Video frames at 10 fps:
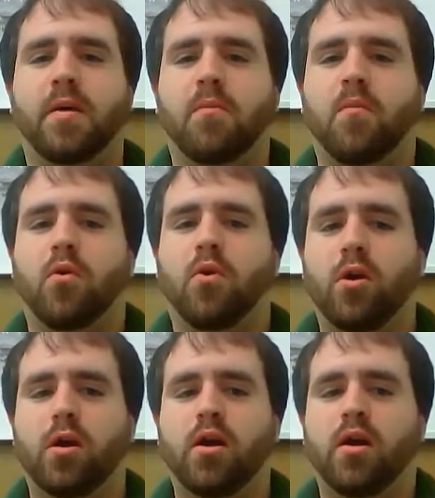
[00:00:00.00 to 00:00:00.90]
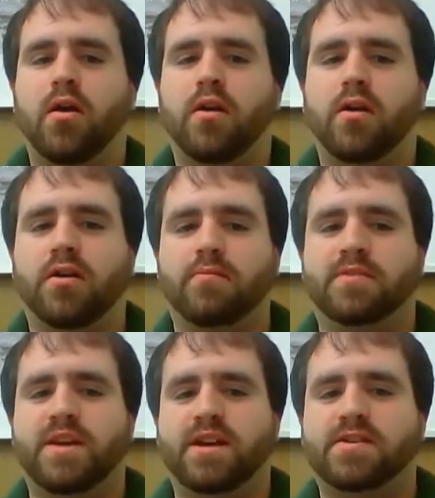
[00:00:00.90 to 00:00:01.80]
more
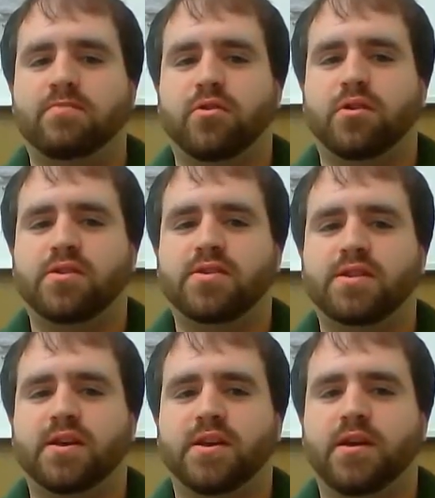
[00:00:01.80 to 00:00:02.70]
textbooks